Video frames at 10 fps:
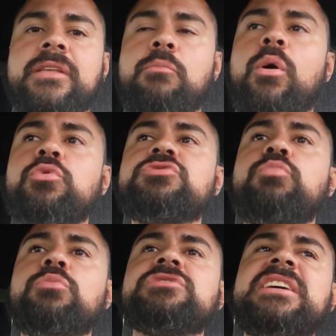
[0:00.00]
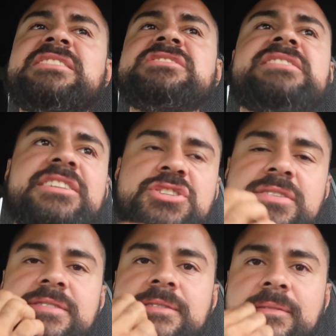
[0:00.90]
And what was his
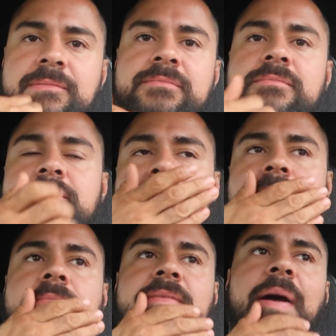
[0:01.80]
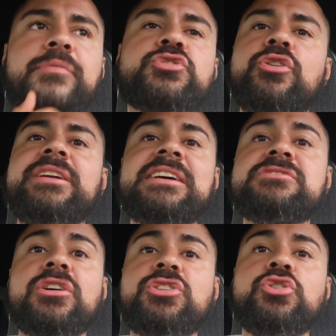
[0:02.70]
intentions? I'm sure he has
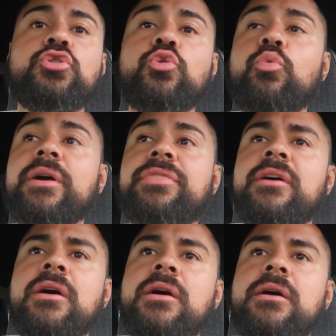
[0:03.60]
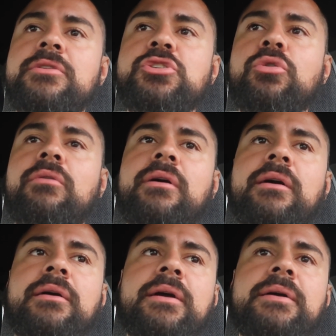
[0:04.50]
nothing to do with,
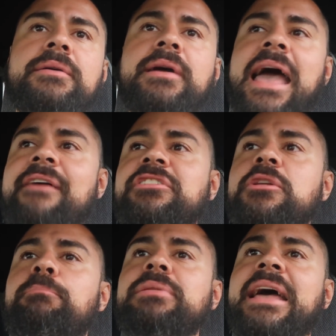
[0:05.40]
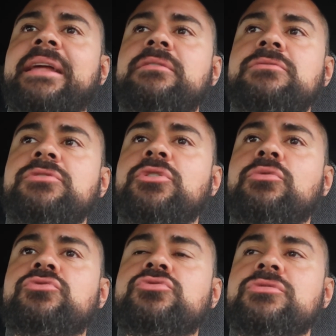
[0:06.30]
having the plant,
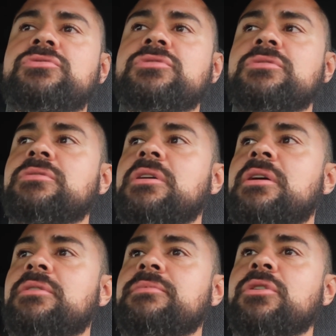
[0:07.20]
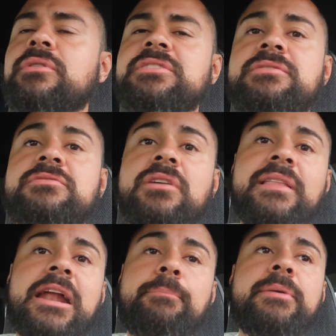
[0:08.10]
to because a
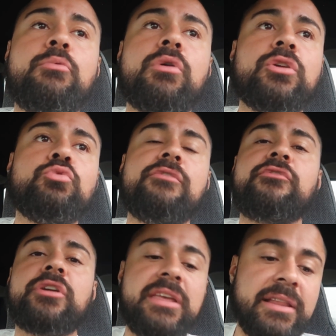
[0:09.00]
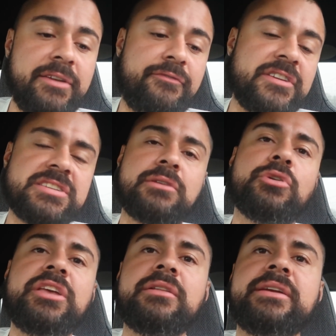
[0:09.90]
lot of people want to do it for healing,
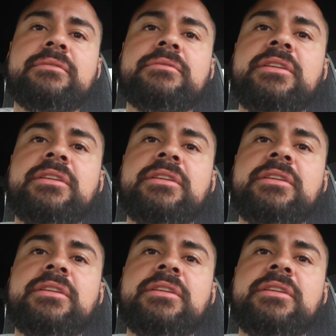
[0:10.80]
physical healing.